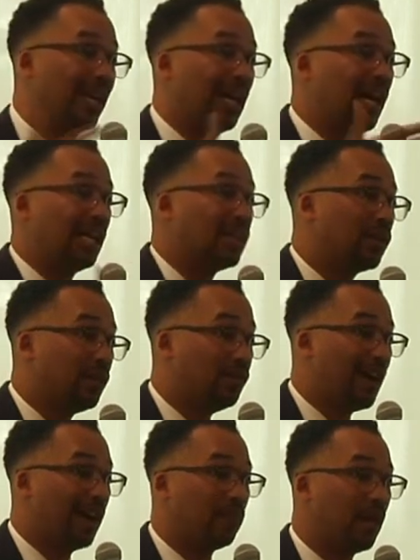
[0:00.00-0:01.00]
like
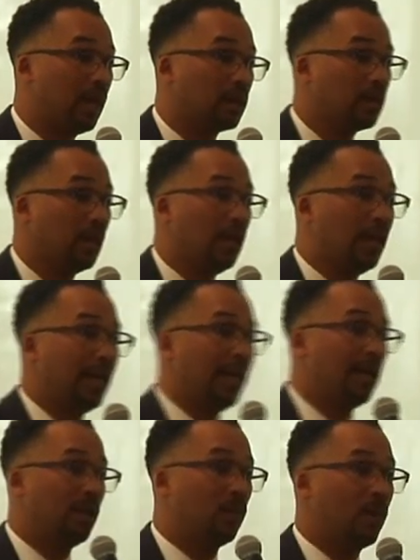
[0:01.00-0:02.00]
135 miles,
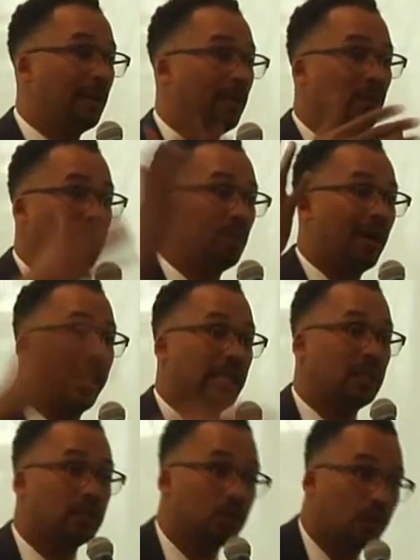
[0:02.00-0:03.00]
and white men were
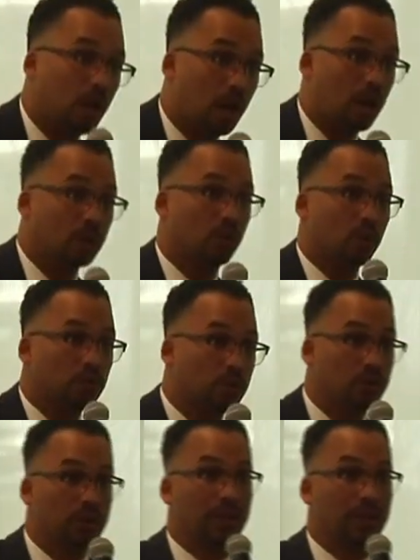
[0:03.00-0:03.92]
buying these little cars, Roadsters.